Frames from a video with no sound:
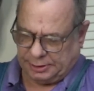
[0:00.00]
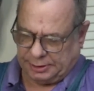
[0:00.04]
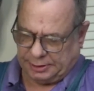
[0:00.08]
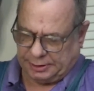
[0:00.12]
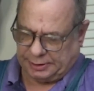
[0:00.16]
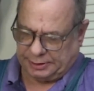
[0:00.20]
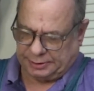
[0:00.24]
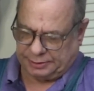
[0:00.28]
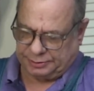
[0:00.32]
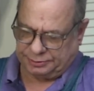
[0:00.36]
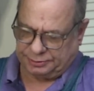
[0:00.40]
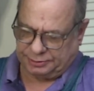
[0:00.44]

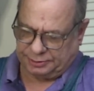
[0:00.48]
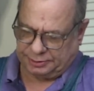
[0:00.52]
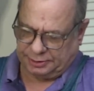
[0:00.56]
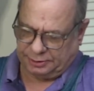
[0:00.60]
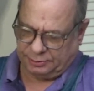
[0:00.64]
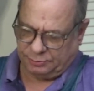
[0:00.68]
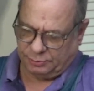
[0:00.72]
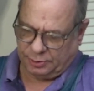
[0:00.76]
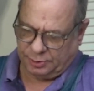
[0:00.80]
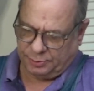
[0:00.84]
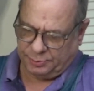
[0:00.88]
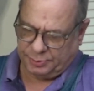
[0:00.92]
and see
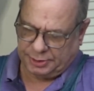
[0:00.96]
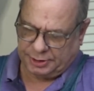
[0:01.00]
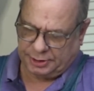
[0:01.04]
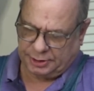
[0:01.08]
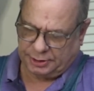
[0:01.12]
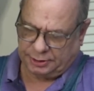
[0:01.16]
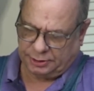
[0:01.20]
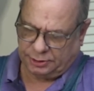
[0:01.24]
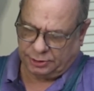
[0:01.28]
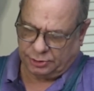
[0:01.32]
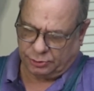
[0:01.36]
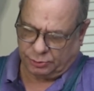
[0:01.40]
what we
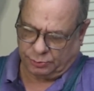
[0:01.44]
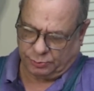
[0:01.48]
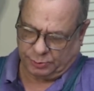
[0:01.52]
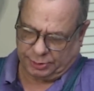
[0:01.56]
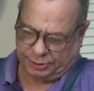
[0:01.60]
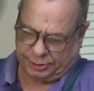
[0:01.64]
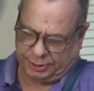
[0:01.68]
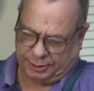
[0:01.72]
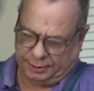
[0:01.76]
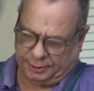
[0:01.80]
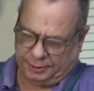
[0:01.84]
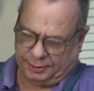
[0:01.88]
can do
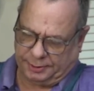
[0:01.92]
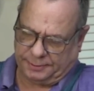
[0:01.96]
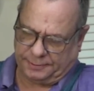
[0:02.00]
with it.